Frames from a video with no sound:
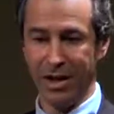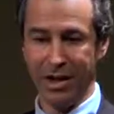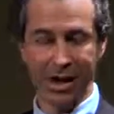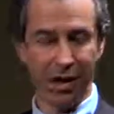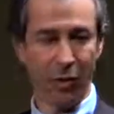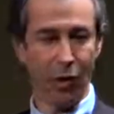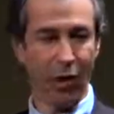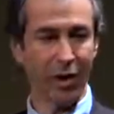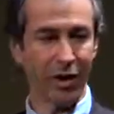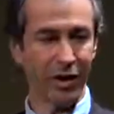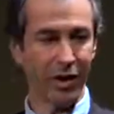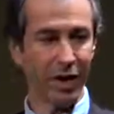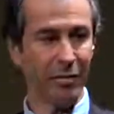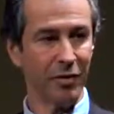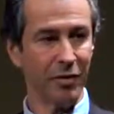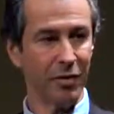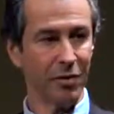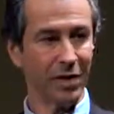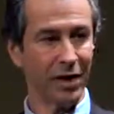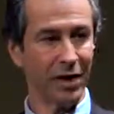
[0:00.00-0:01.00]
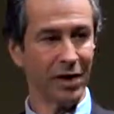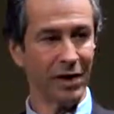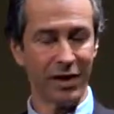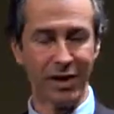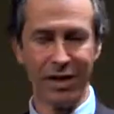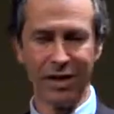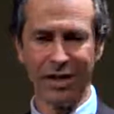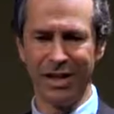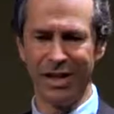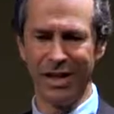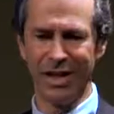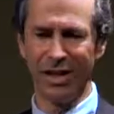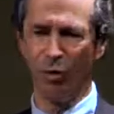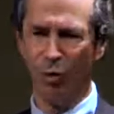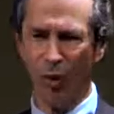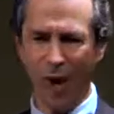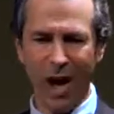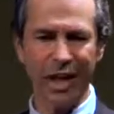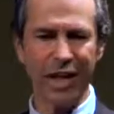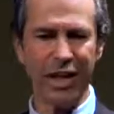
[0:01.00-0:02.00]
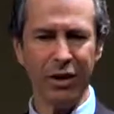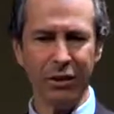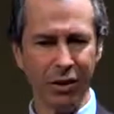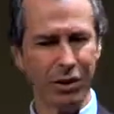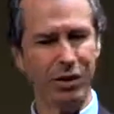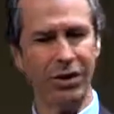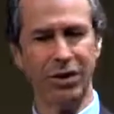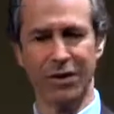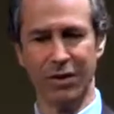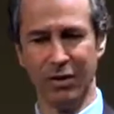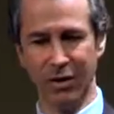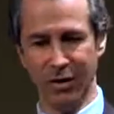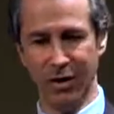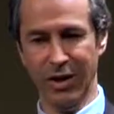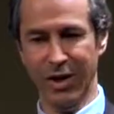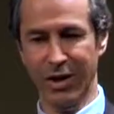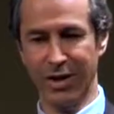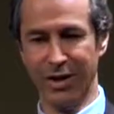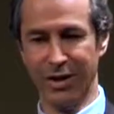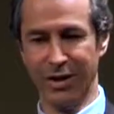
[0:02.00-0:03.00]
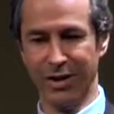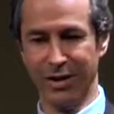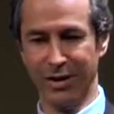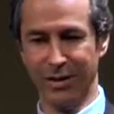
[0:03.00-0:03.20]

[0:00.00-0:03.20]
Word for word: and I walked up to him and I said, "Why do you look so good?"